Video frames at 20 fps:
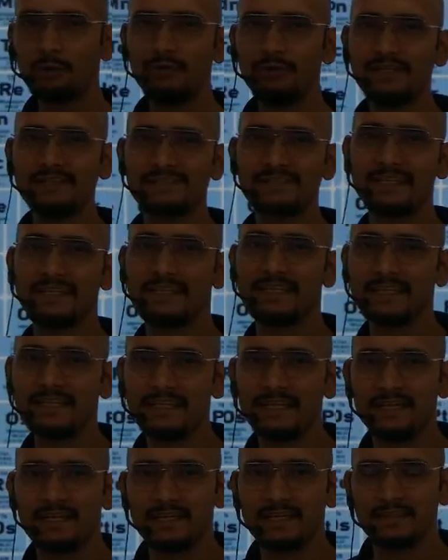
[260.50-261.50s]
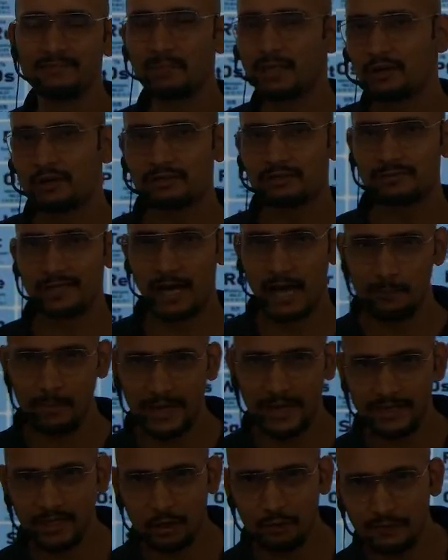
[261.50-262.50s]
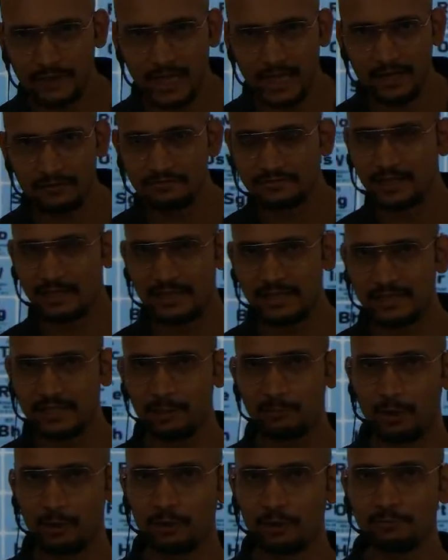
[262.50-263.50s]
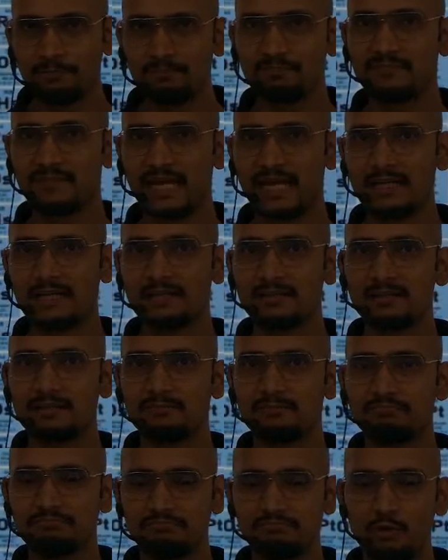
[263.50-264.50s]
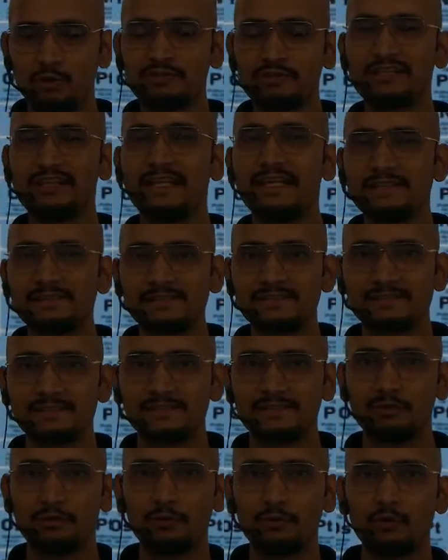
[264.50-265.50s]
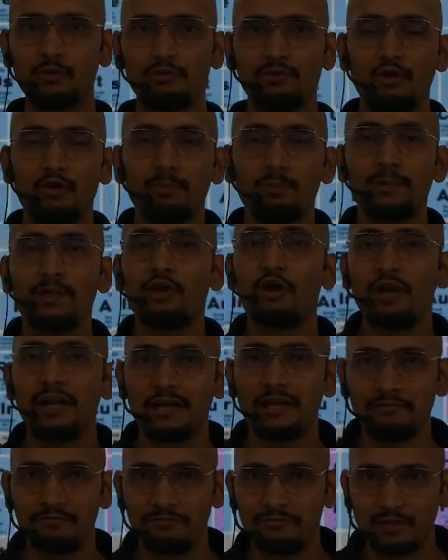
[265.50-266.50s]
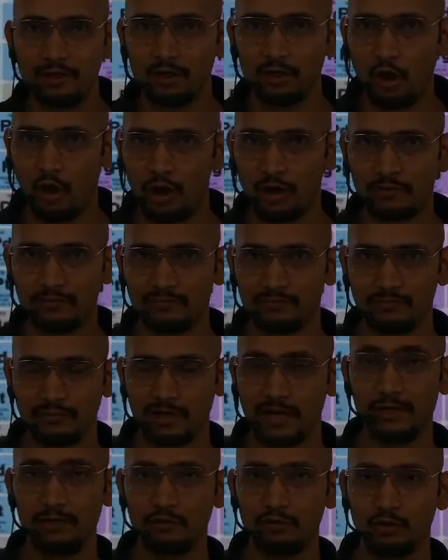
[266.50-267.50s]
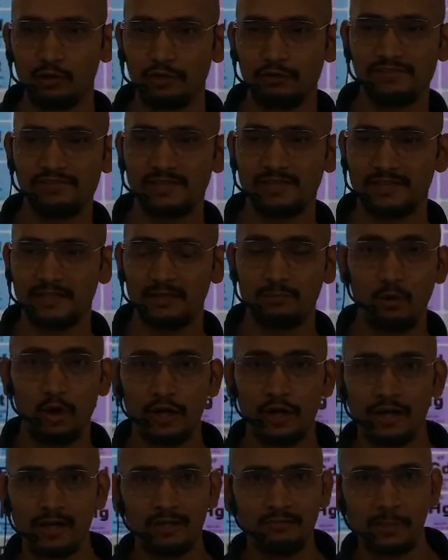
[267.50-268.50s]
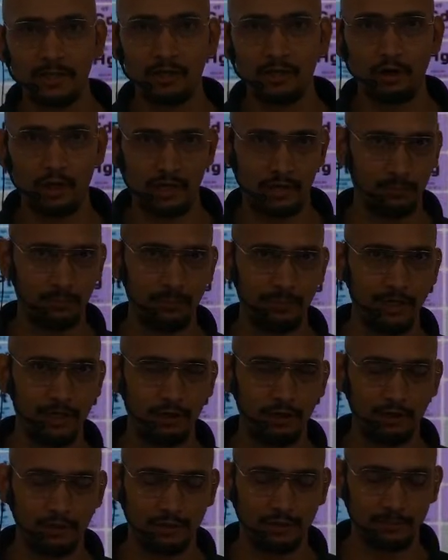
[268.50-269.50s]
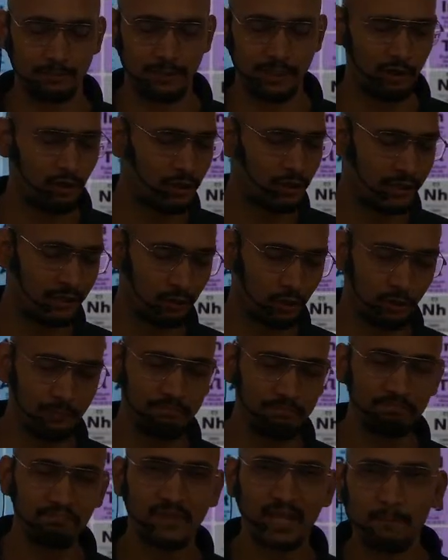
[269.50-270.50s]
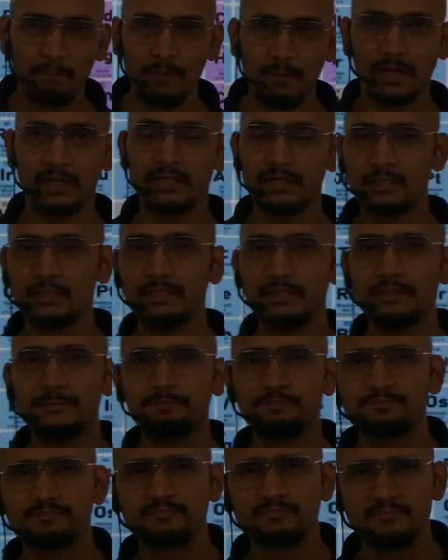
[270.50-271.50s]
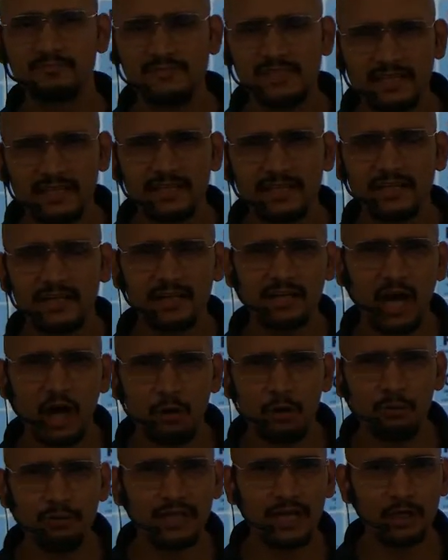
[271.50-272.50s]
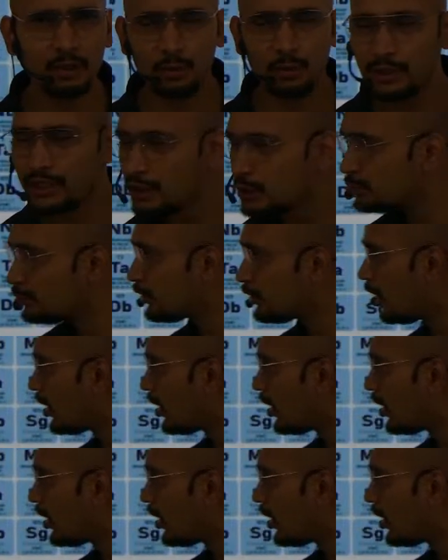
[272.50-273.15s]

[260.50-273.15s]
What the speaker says: say? Because by now we have studied about that Moseley's periodic law, right? Or you can say that modern periodic law. But here now we are going to talk